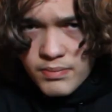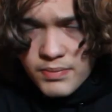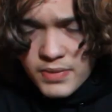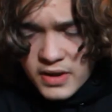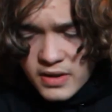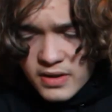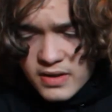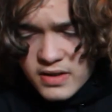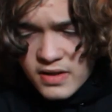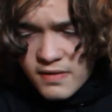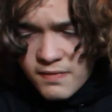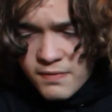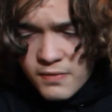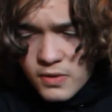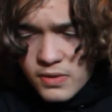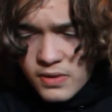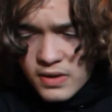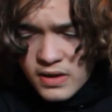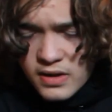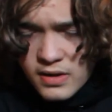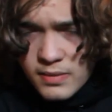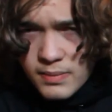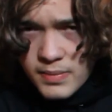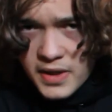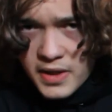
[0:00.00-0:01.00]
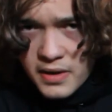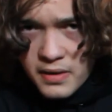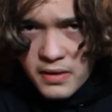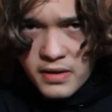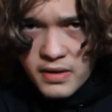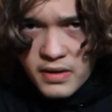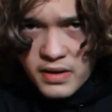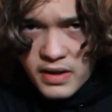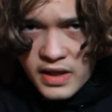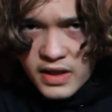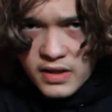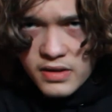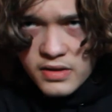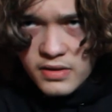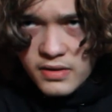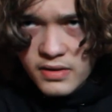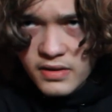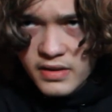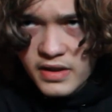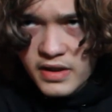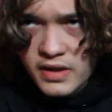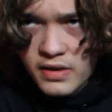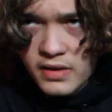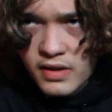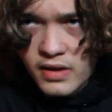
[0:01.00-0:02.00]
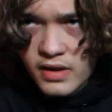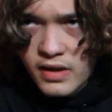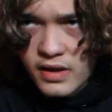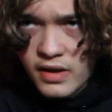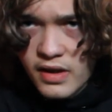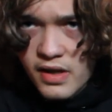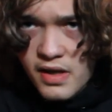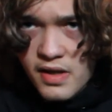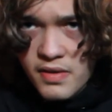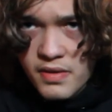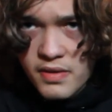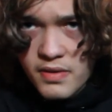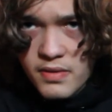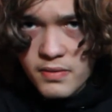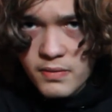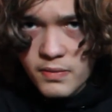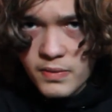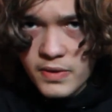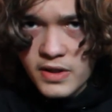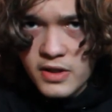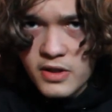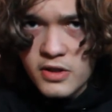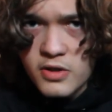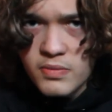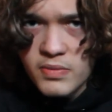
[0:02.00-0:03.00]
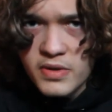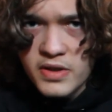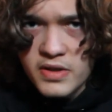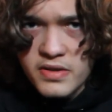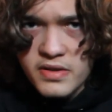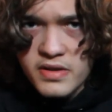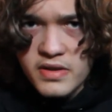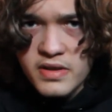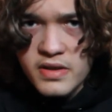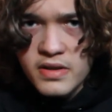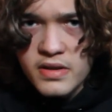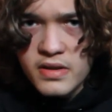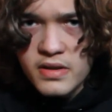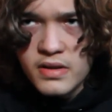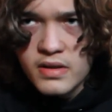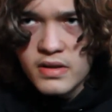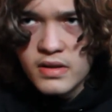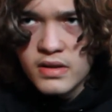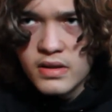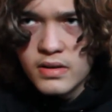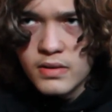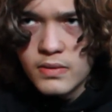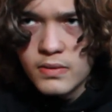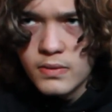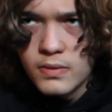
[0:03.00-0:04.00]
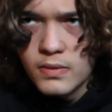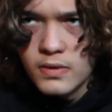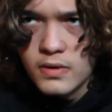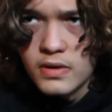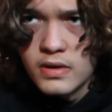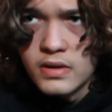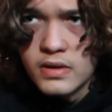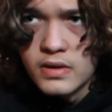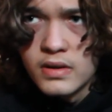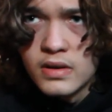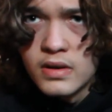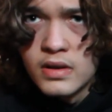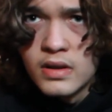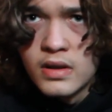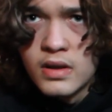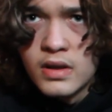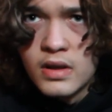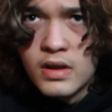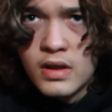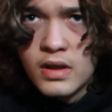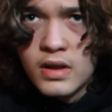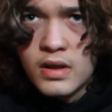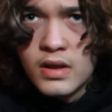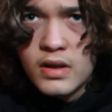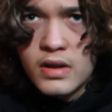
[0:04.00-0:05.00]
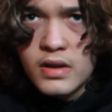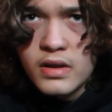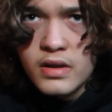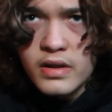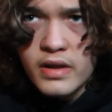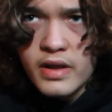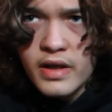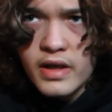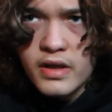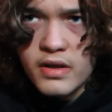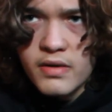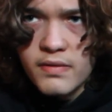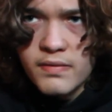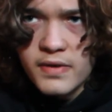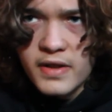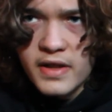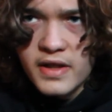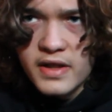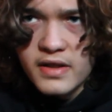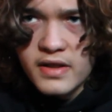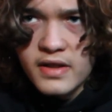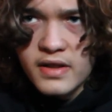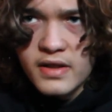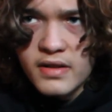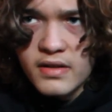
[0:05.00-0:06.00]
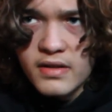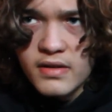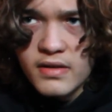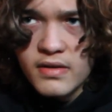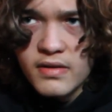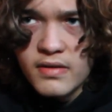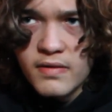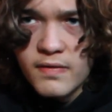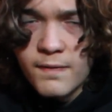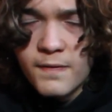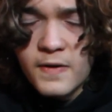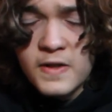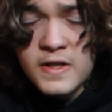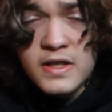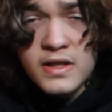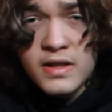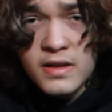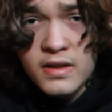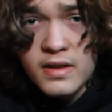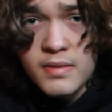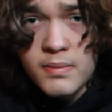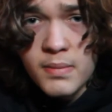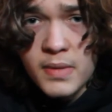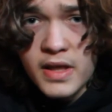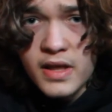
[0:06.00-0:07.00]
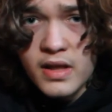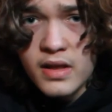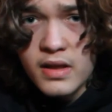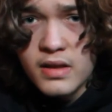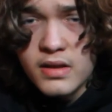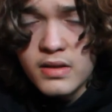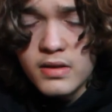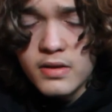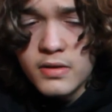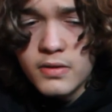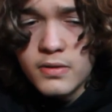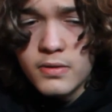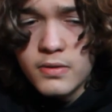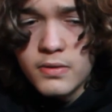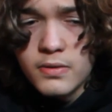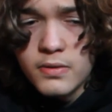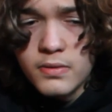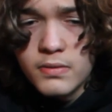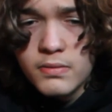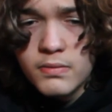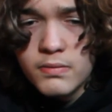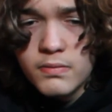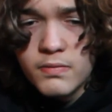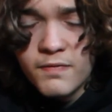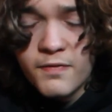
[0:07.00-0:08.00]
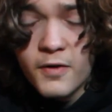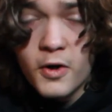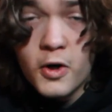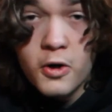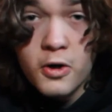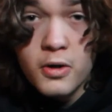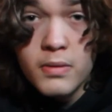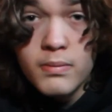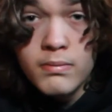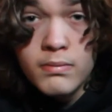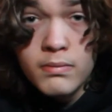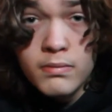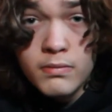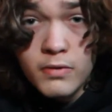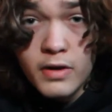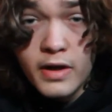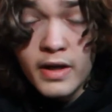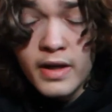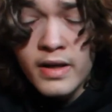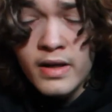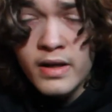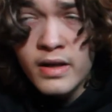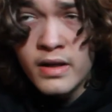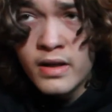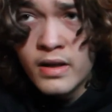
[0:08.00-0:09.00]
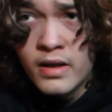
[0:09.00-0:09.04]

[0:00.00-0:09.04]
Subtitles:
Because if you think about it naturally, we humans were kind of like physically made to farm, right?